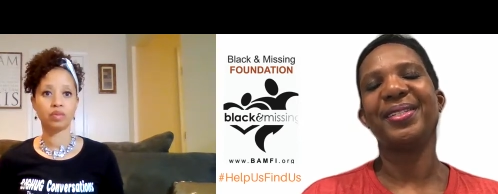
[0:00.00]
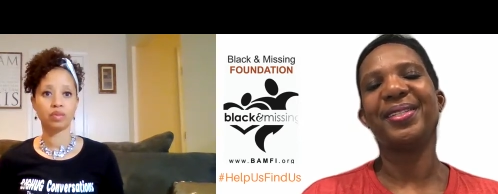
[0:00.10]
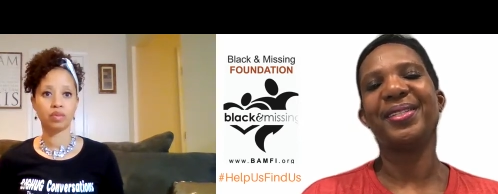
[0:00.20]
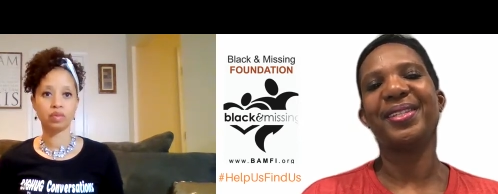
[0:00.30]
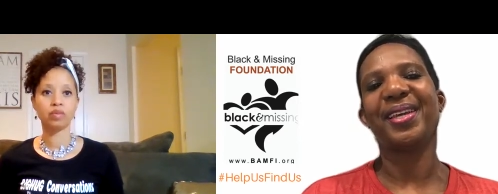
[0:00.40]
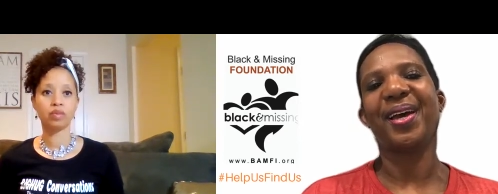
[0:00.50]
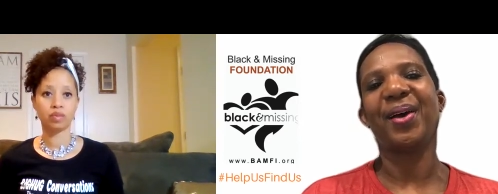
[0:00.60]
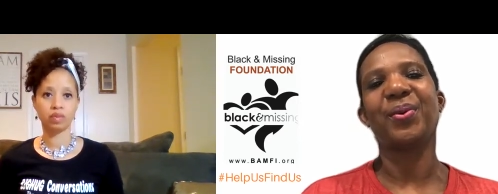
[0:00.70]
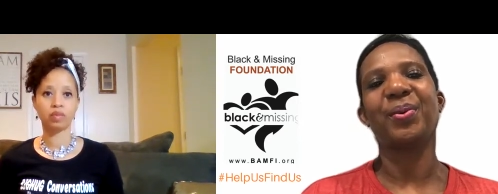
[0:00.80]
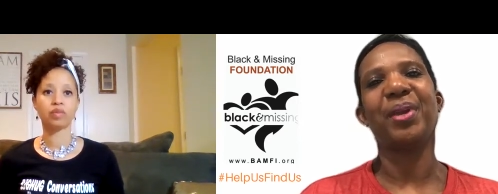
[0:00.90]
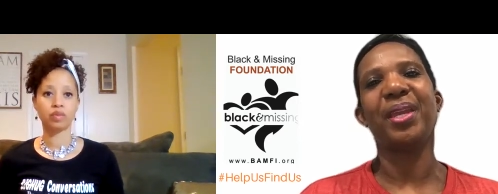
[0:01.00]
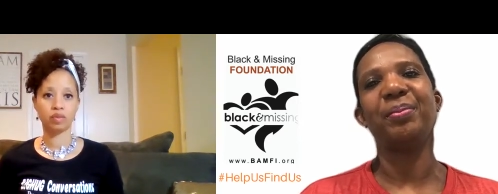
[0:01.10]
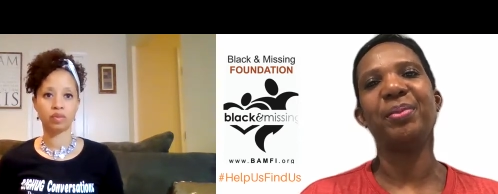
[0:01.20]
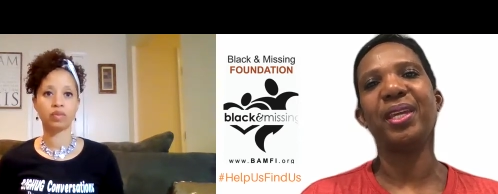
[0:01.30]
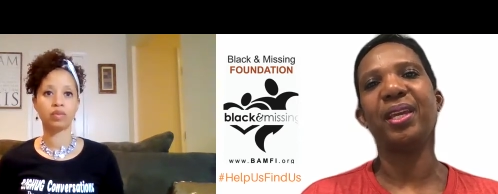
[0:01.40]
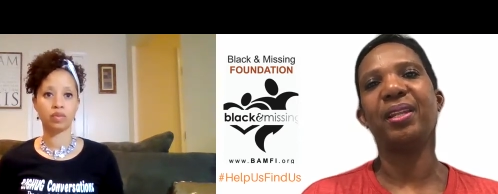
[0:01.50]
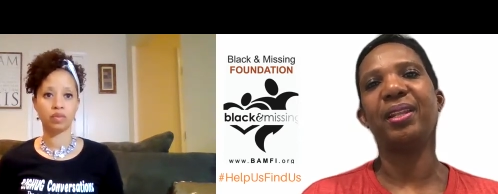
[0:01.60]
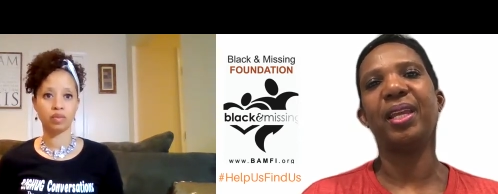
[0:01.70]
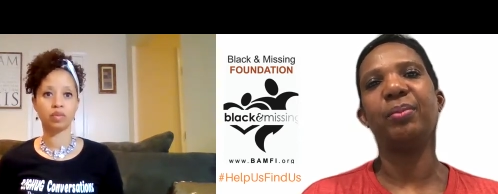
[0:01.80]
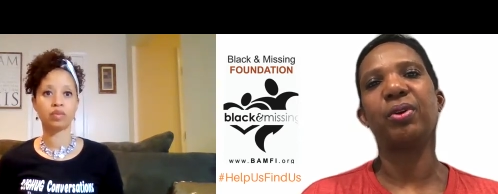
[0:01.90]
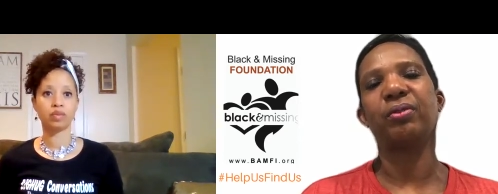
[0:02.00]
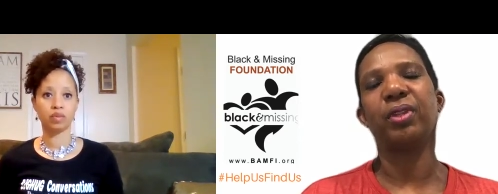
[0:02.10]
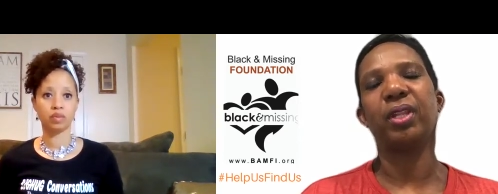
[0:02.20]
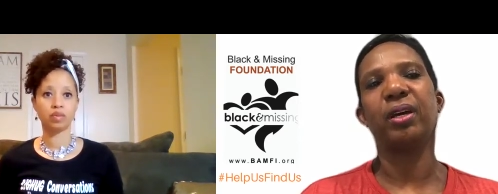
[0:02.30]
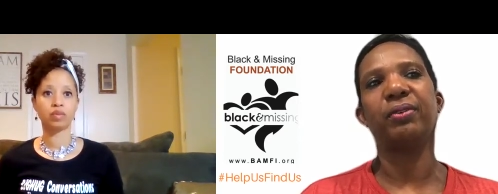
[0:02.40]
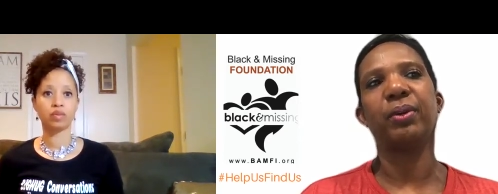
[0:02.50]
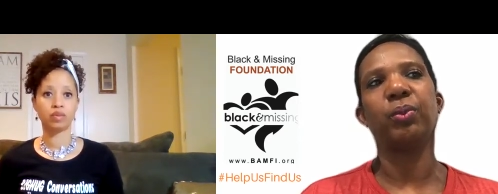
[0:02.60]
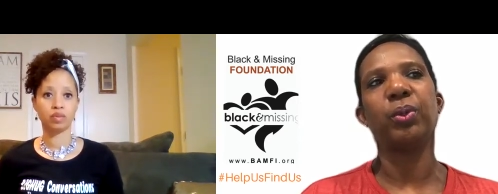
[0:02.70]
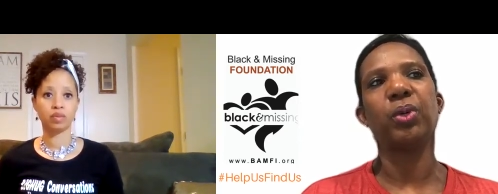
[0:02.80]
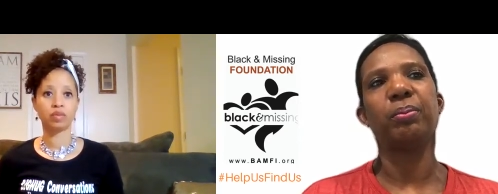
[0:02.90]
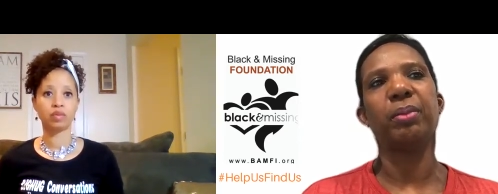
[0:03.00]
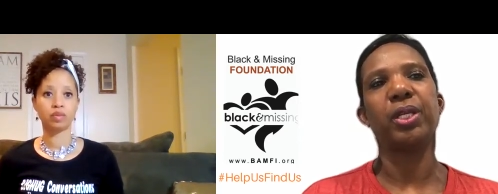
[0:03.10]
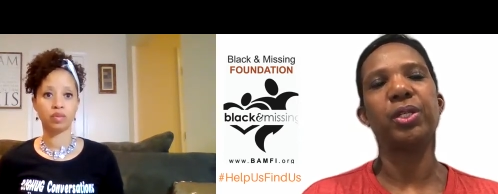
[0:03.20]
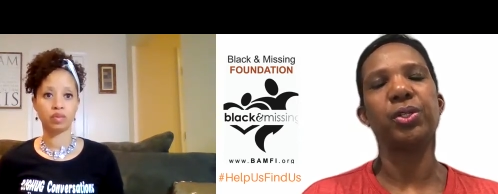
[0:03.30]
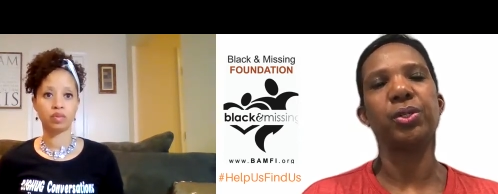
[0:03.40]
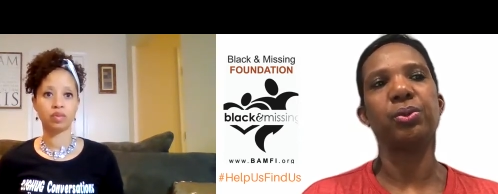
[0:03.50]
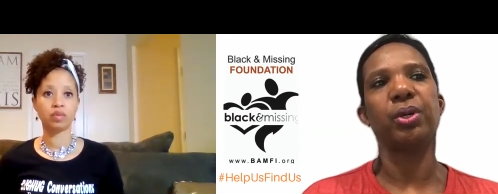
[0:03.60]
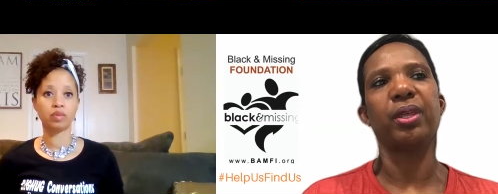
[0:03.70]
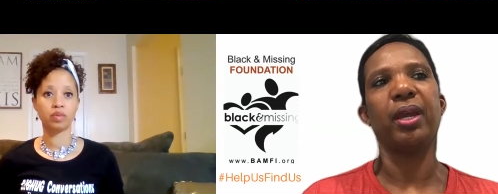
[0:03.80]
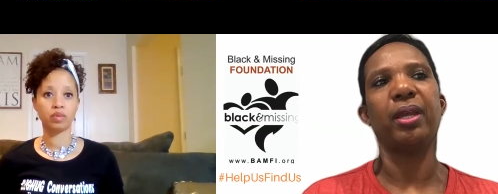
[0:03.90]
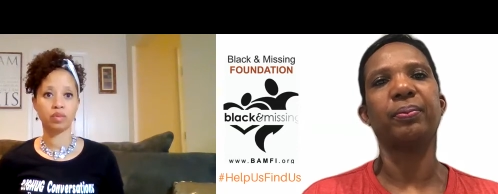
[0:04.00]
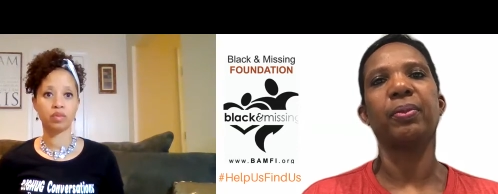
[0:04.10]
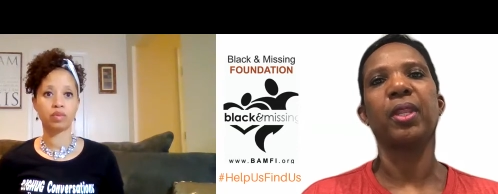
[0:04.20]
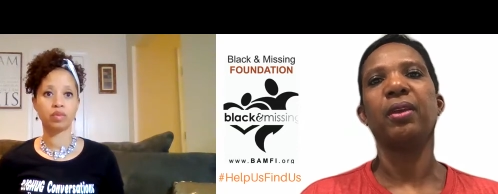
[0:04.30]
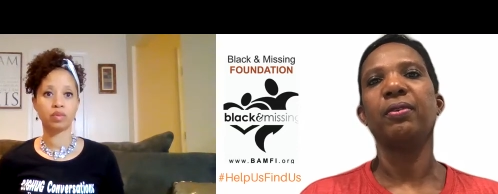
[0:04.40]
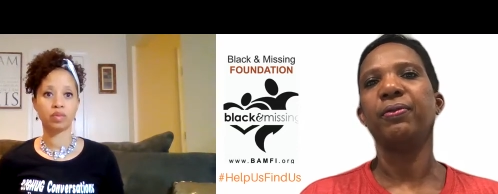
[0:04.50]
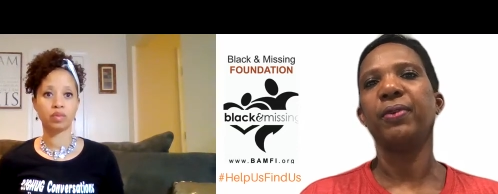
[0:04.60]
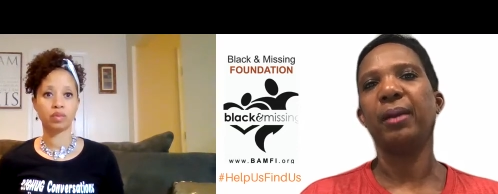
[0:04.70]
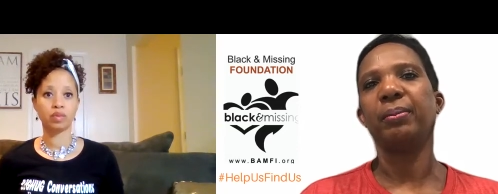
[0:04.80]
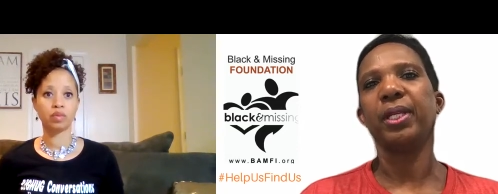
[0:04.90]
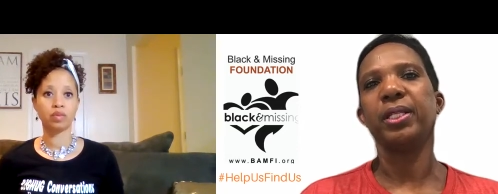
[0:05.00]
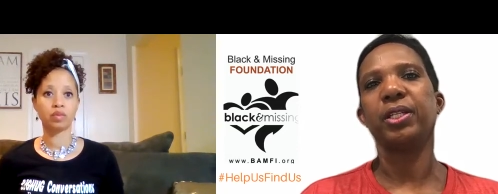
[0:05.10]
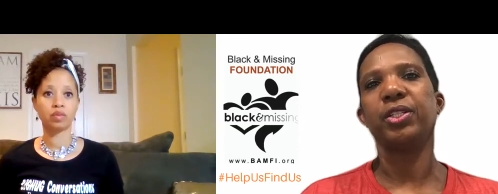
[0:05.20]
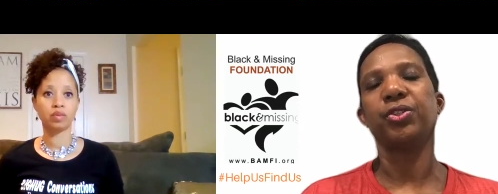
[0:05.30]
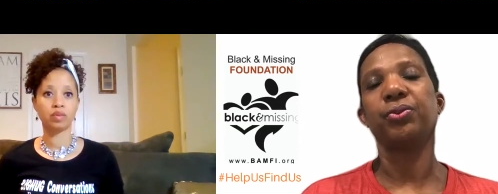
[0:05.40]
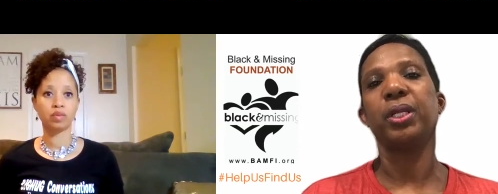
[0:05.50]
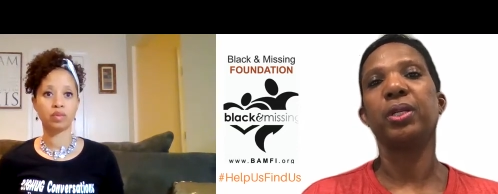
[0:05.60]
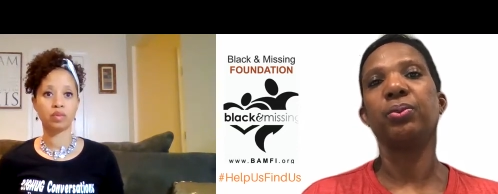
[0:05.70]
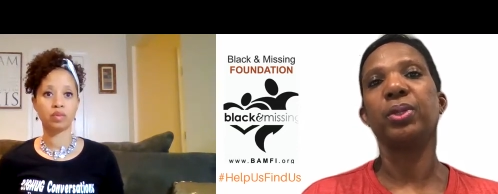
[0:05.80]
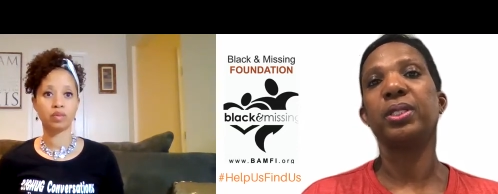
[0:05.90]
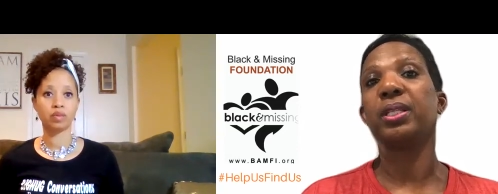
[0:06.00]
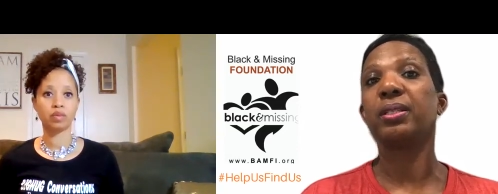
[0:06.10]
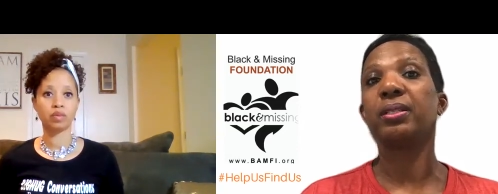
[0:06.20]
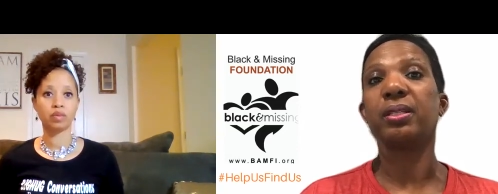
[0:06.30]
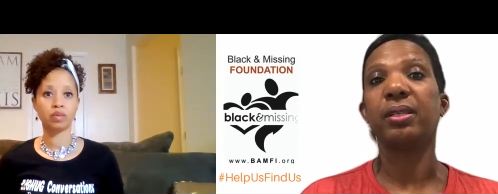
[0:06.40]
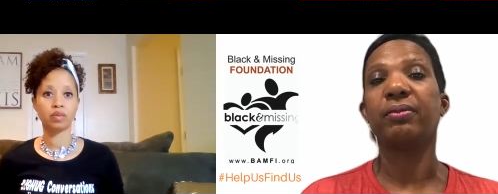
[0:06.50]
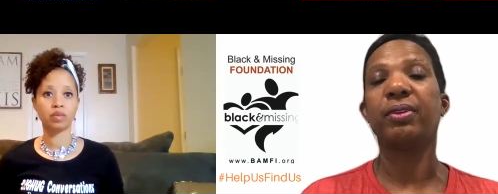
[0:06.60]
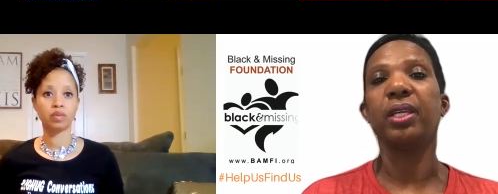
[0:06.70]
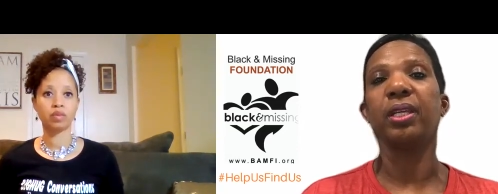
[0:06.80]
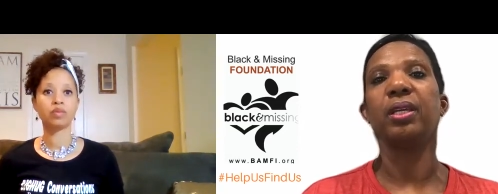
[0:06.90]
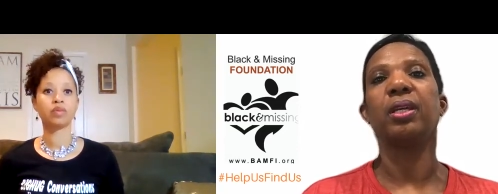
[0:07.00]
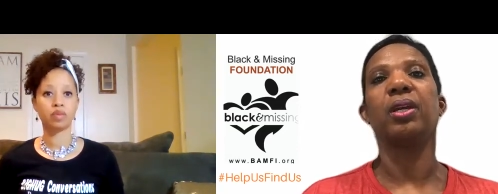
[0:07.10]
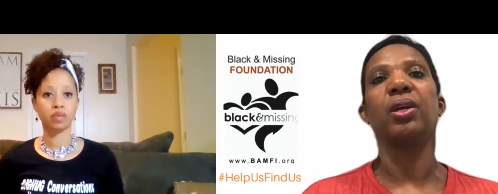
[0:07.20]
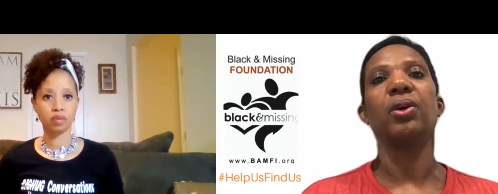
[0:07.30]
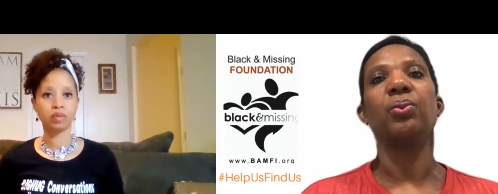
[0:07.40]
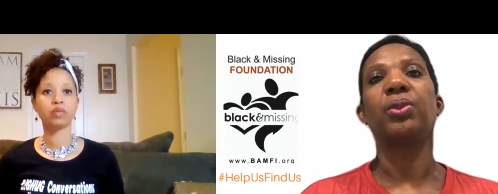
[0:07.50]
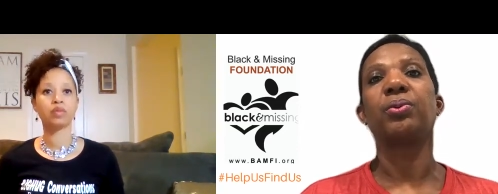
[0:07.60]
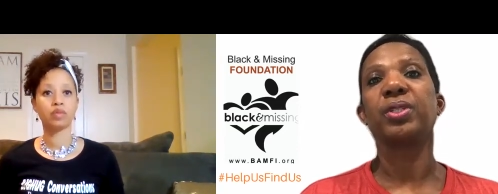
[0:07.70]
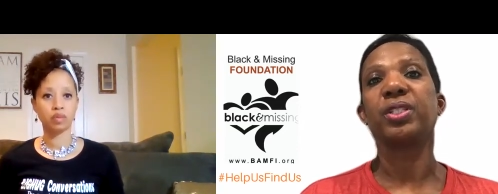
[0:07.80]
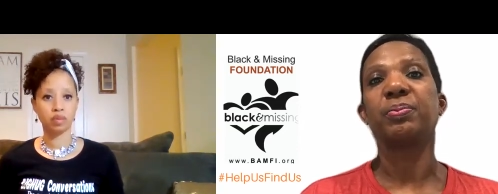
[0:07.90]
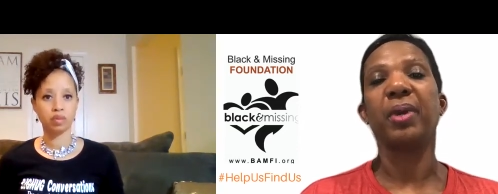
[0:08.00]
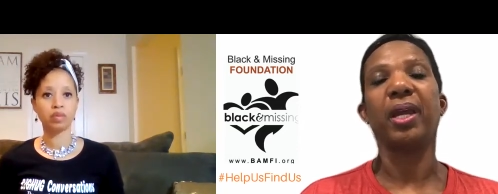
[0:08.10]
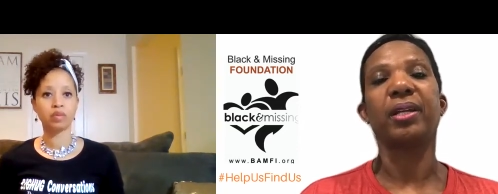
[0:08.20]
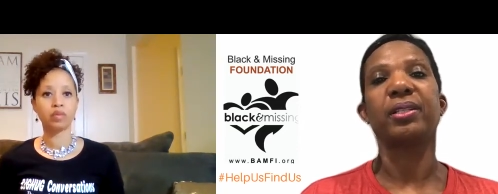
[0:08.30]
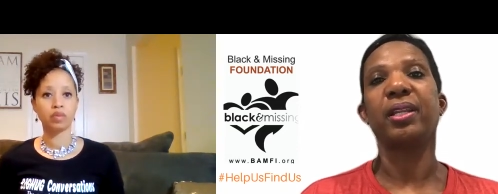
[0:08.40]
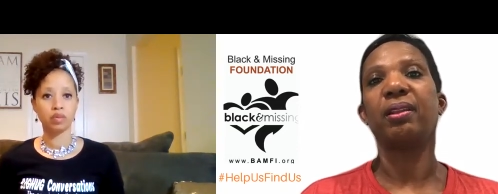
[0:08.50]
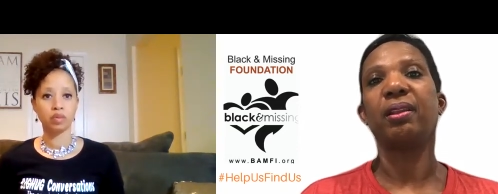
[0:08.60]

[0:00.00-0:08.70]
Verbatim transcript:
Speaker 1: is our baby and labor of love, and we want to make sure that families are treated with sensitivity, with respect and